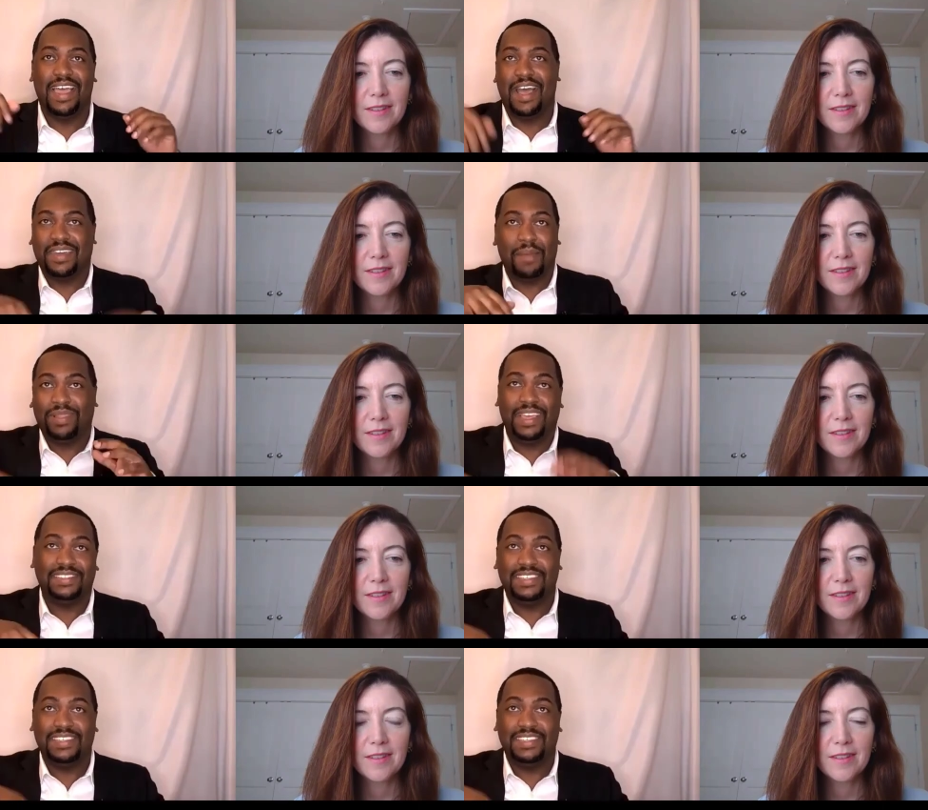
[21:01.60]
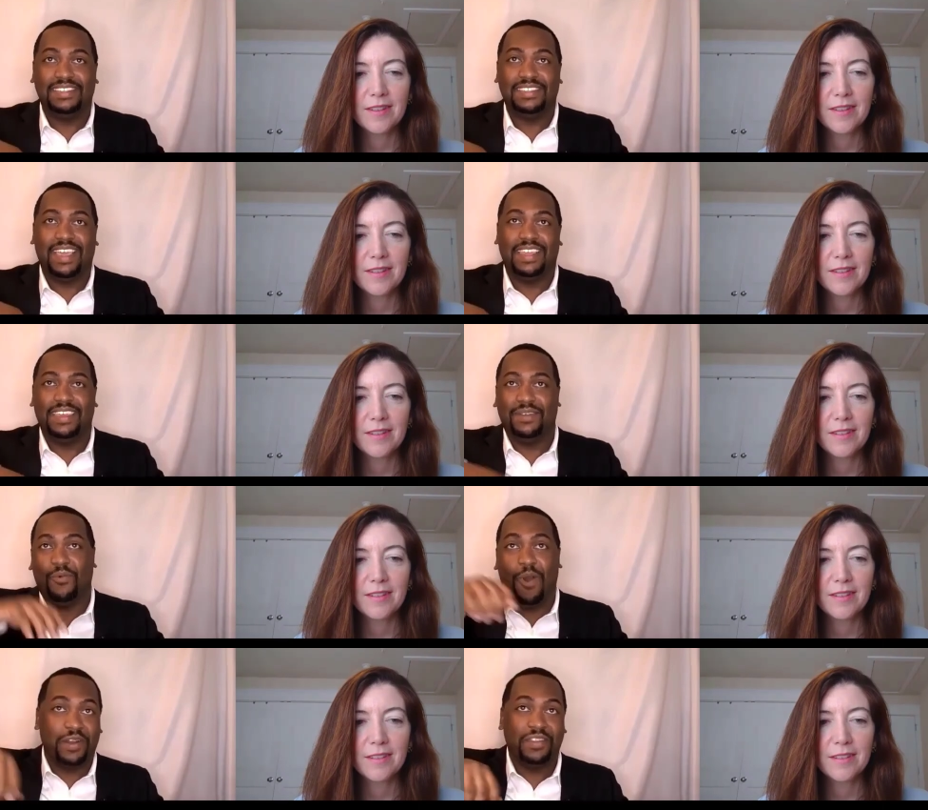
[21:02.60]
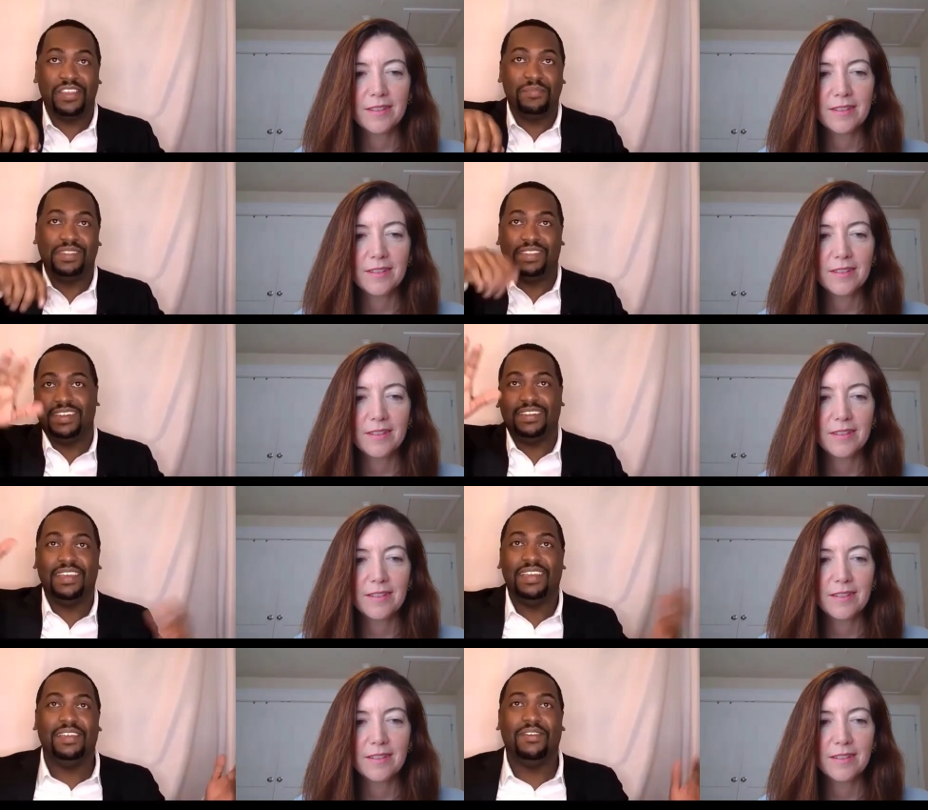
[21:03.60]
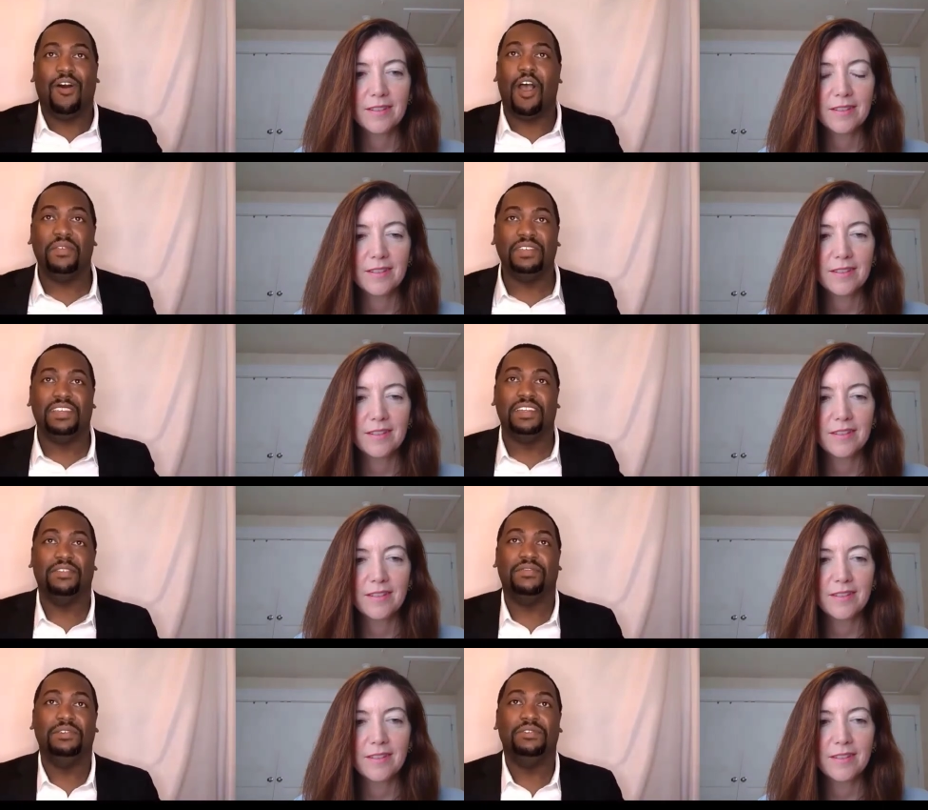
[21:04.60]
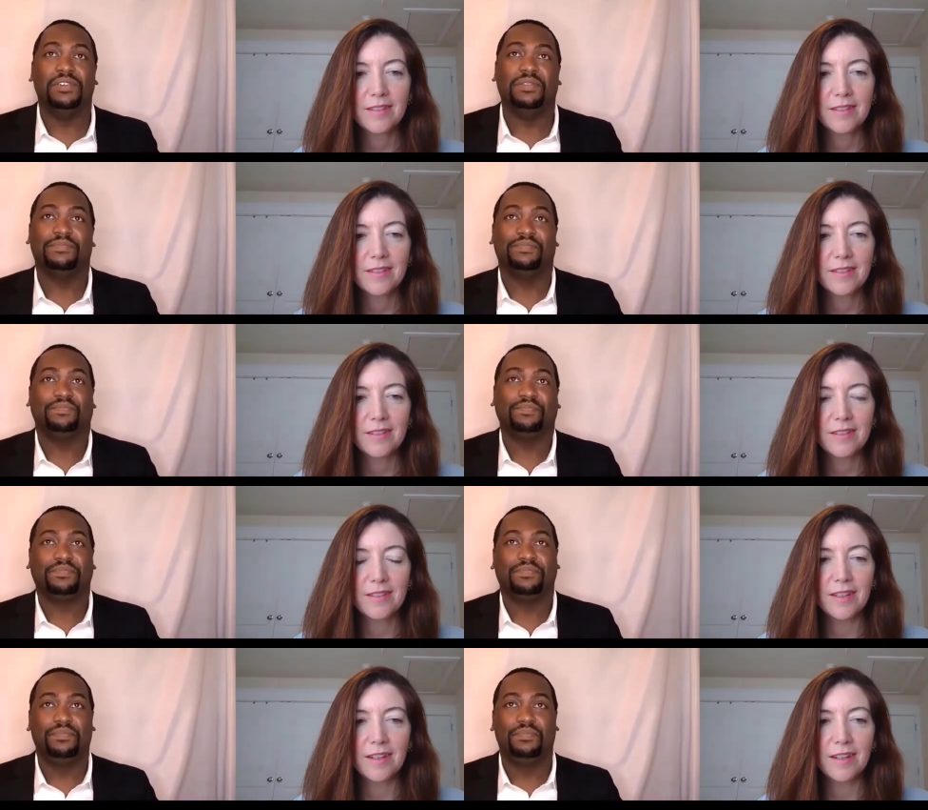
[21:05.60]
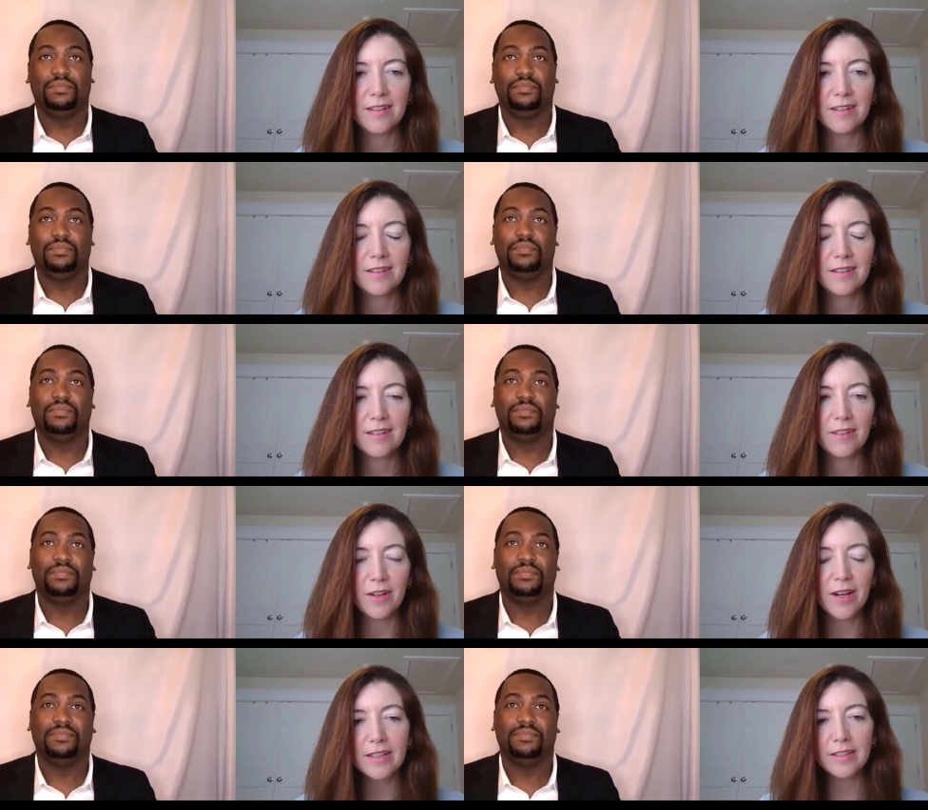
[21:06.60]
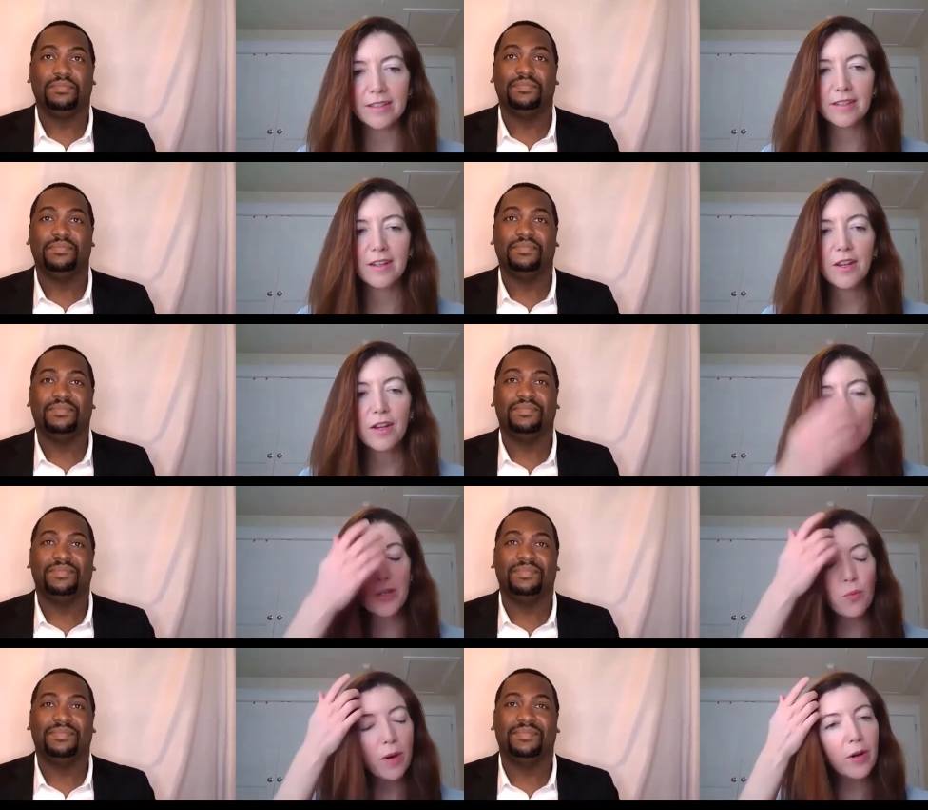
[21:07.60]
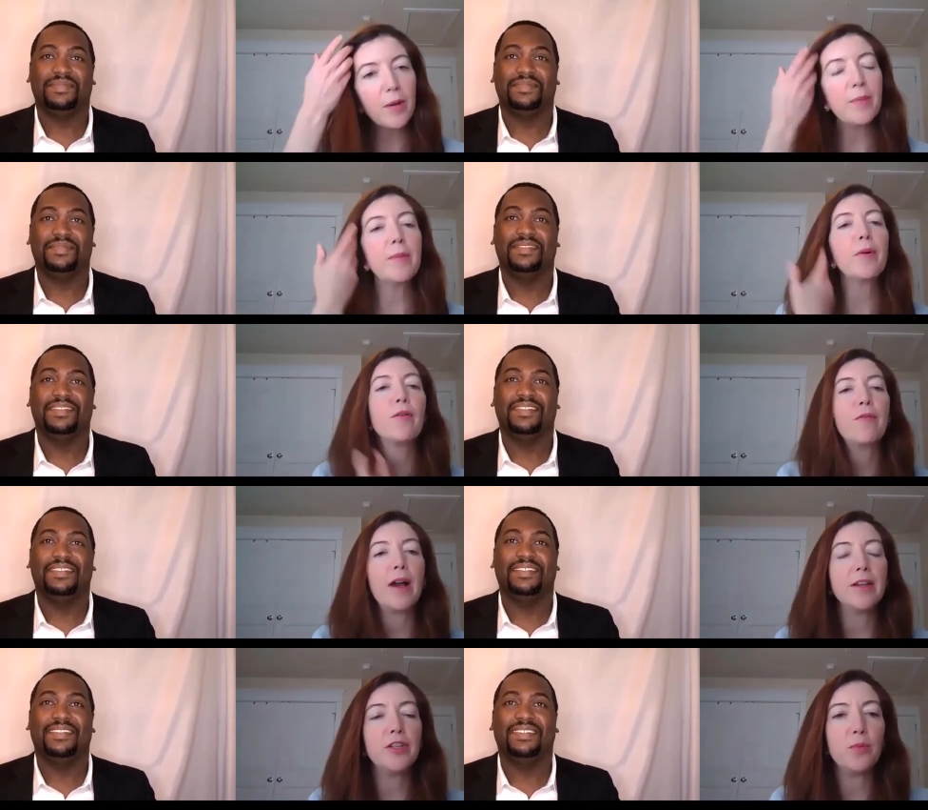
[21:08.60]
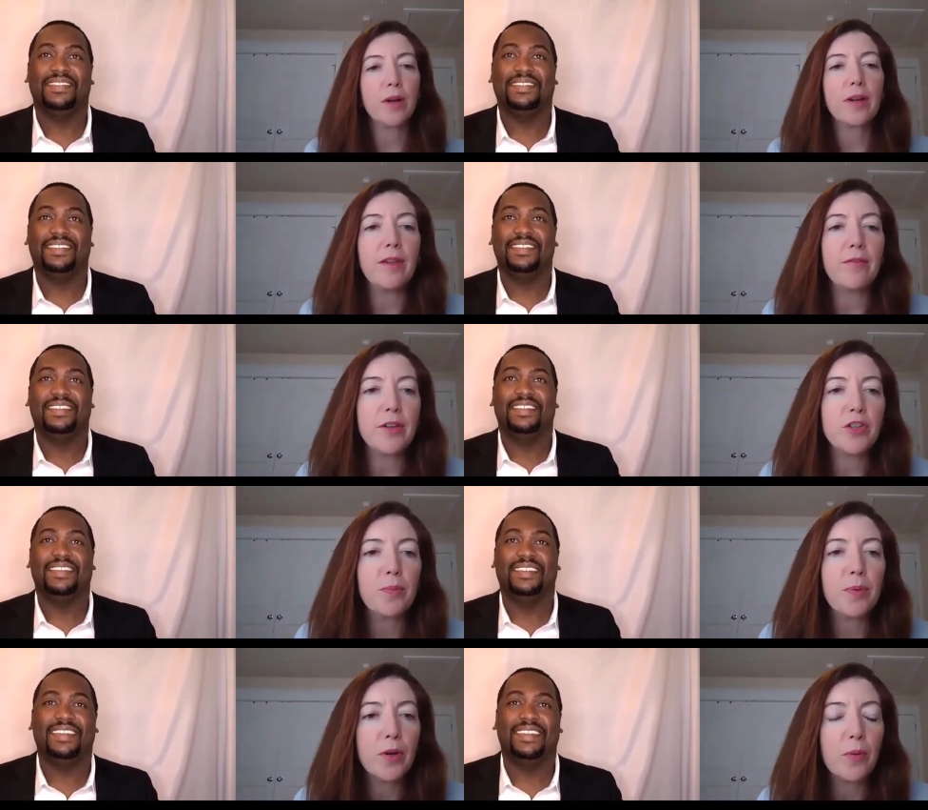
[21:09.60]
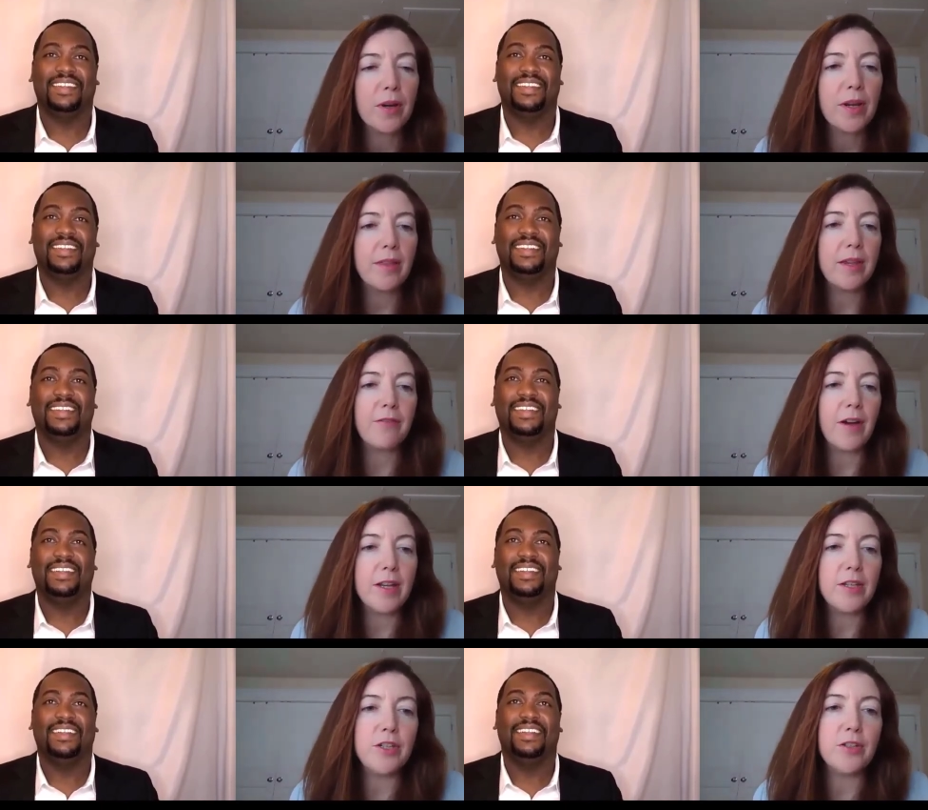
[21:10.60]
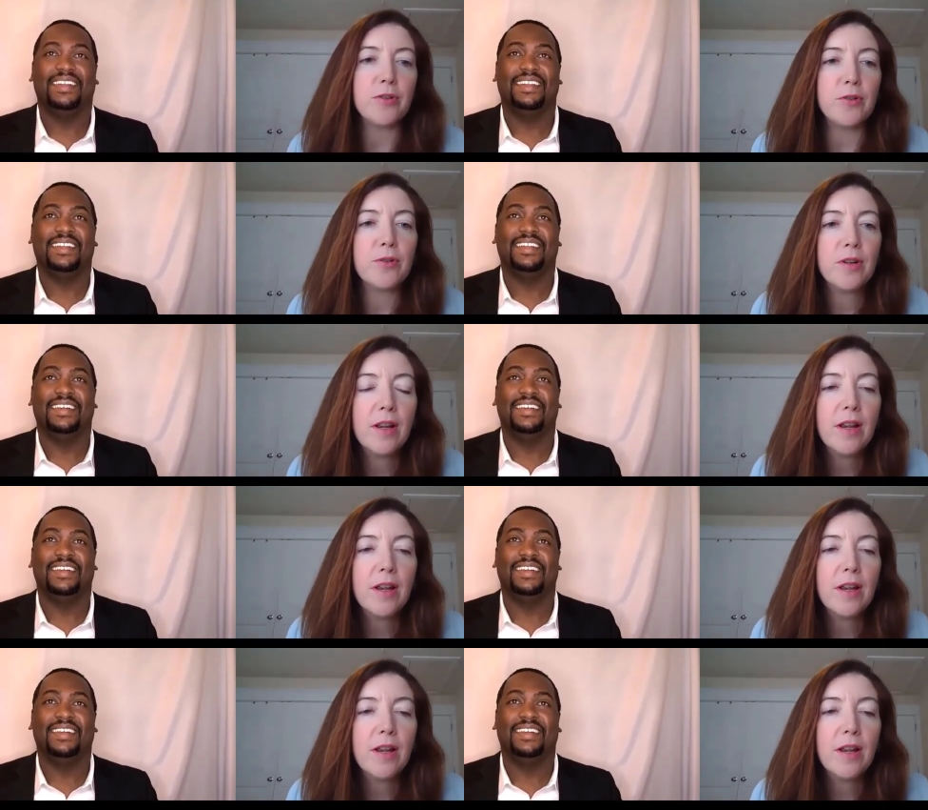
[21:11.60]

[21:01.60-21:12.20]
Speaker 1: how can I plant seeds and then water them and then you know, harvest it in the future?
Speaker 2: Yeah. Great. So where can people find you? Where can they find your book? Where can they find you